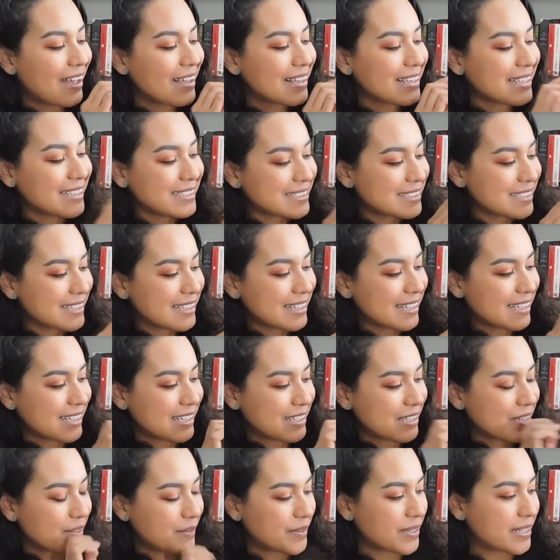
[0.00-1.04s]
easily
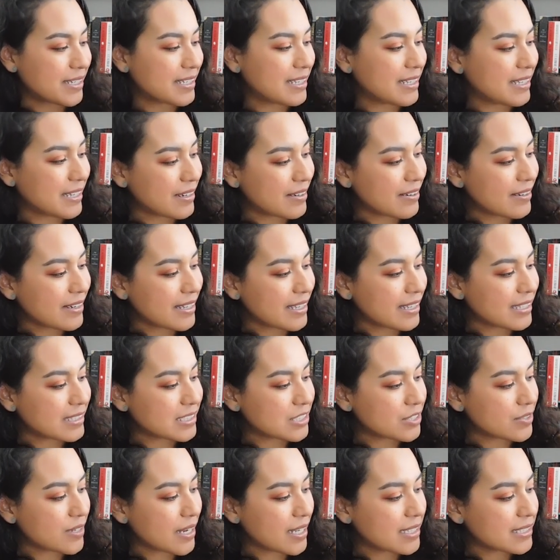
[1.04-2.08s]
noted here.
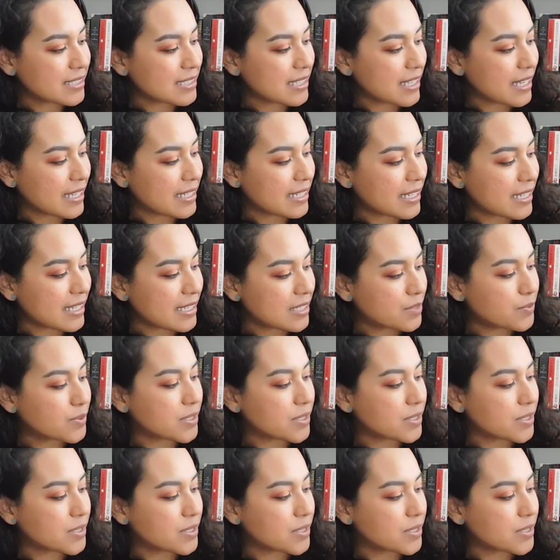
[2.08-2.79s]
It's translated